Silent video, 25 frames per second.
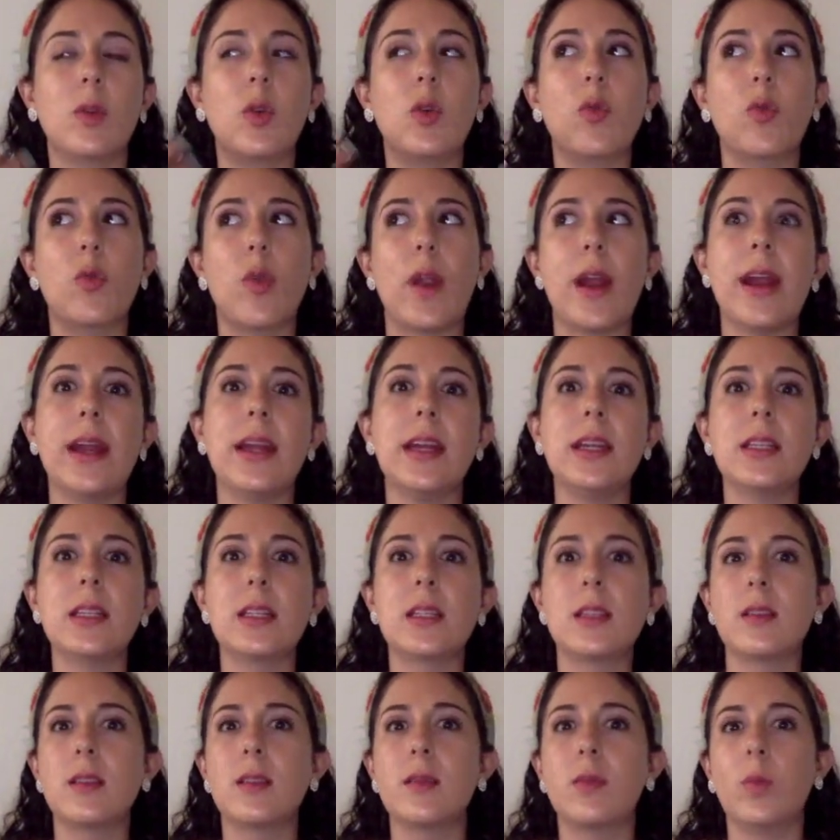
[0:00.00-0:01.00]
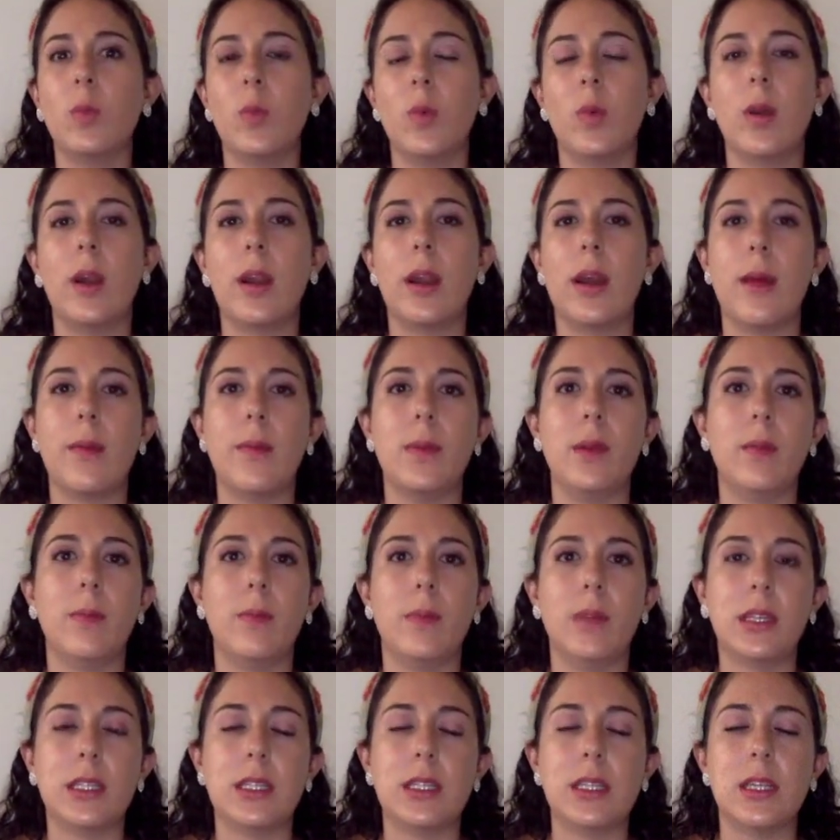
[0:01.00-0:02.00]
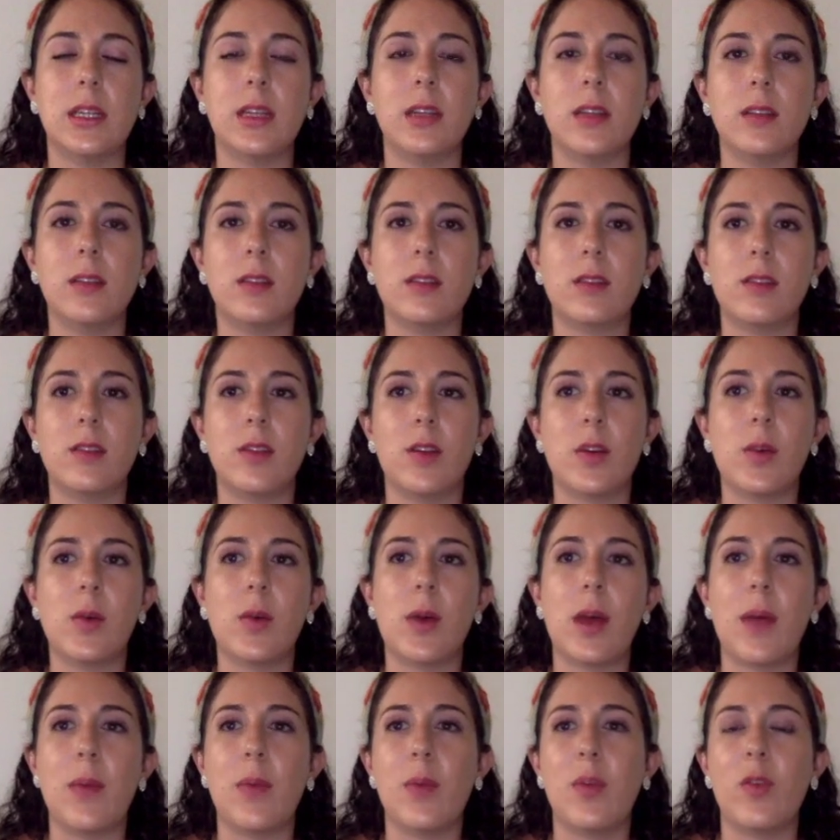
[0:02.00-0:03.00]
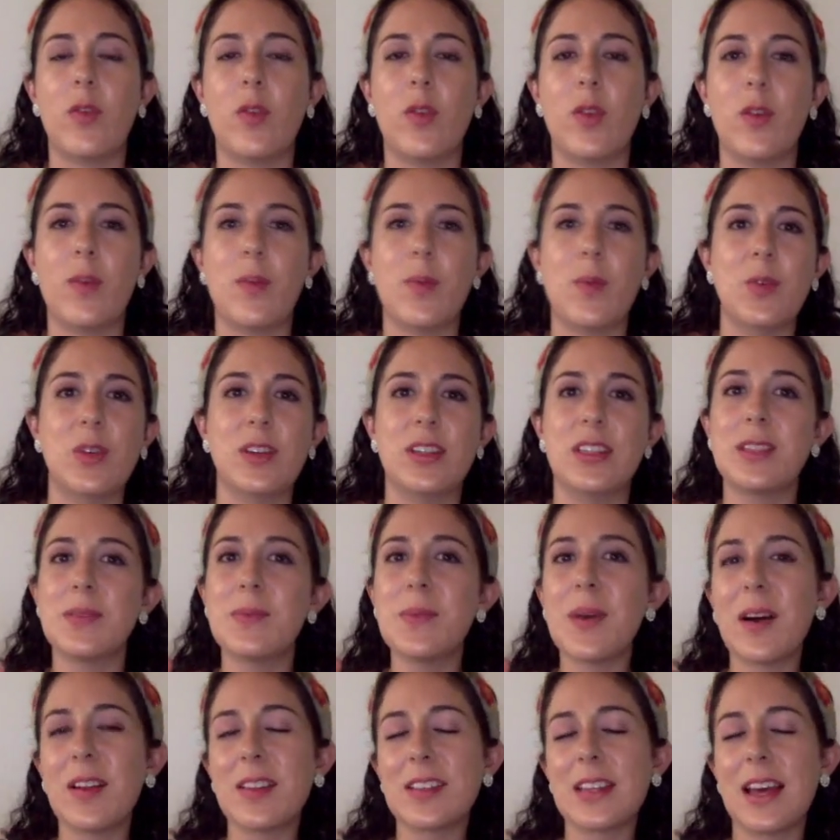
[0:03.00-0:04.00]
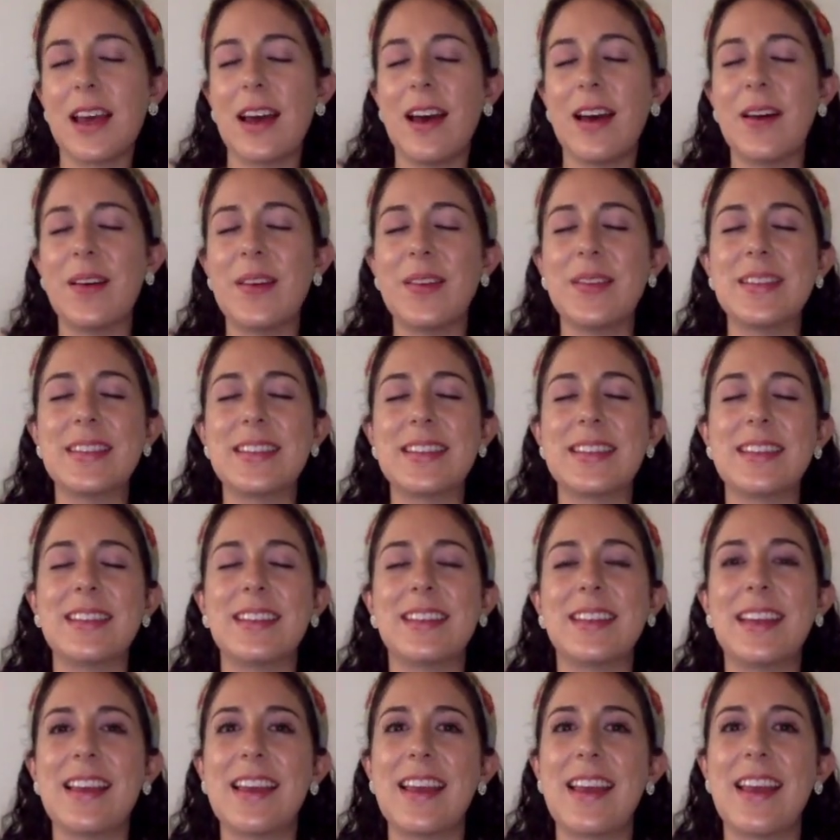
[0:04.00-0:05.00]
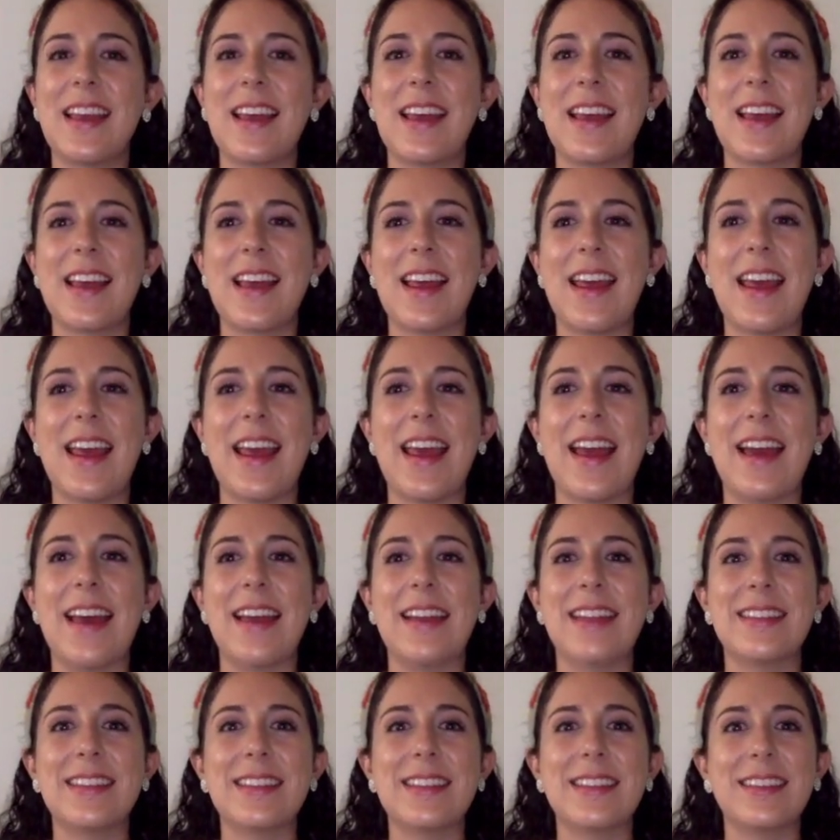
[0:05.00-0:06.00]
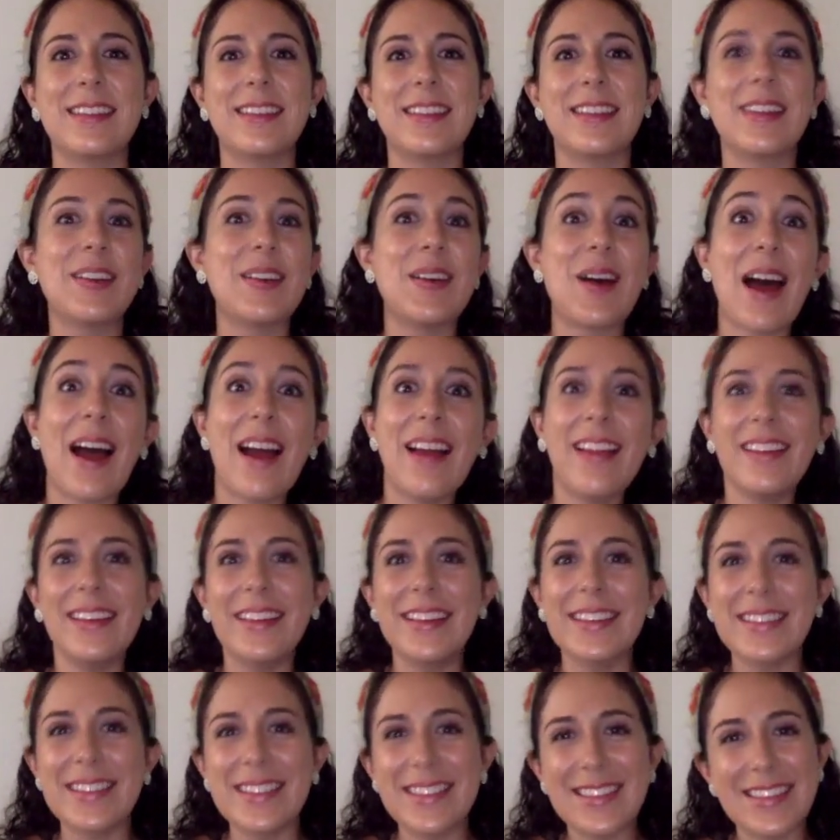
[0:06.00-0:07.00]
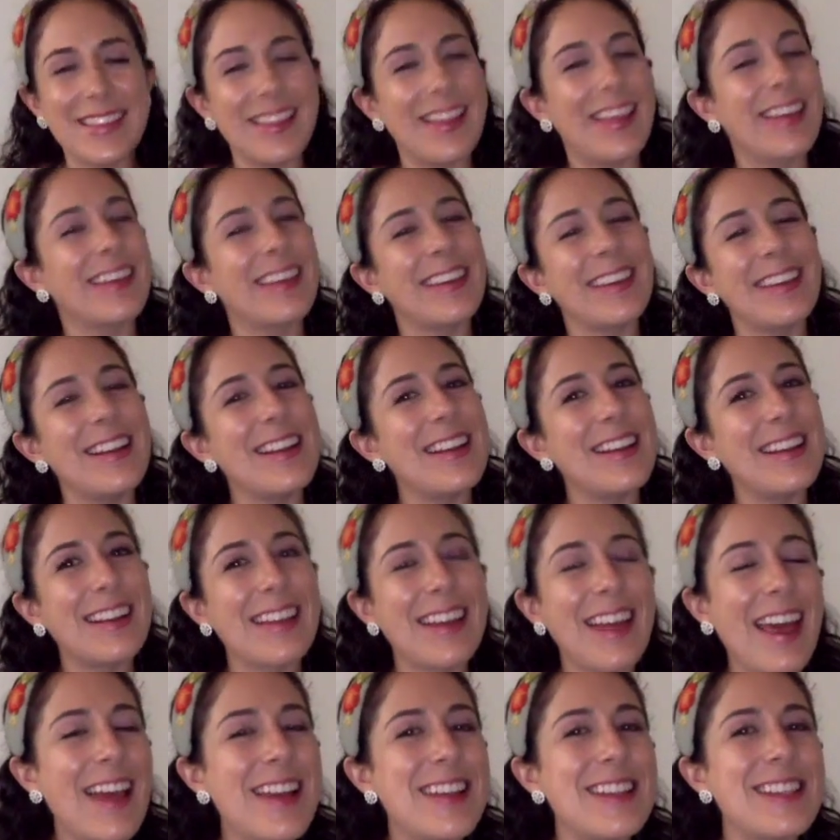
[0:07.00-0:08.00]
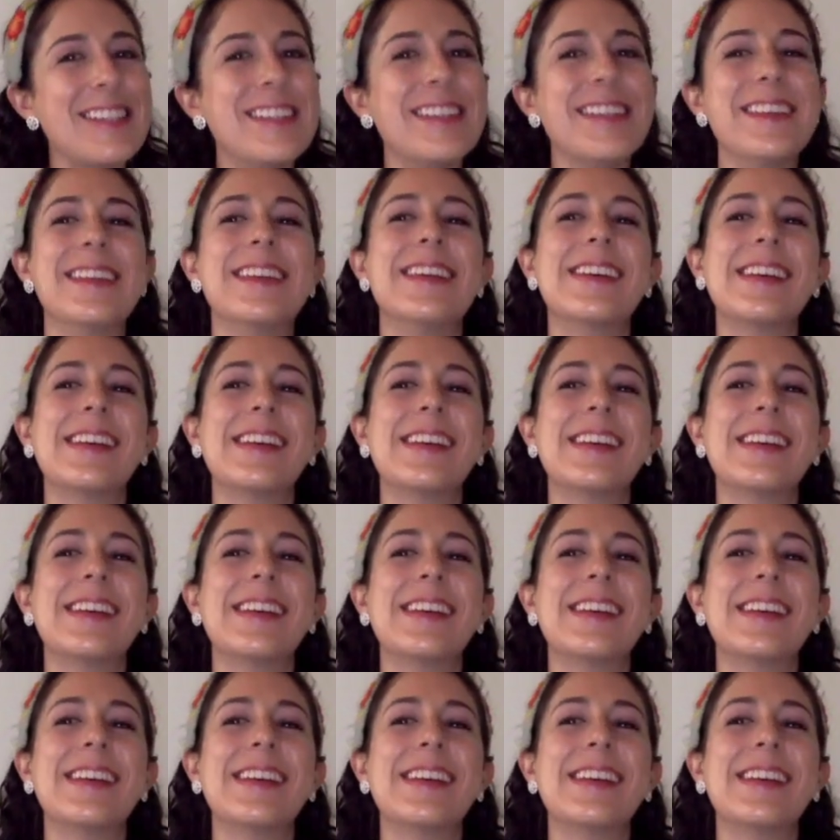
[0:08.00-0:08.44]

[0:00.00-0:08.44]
great when I'm in big cities, so I prefer more small towns and little islands like Ilha Grande.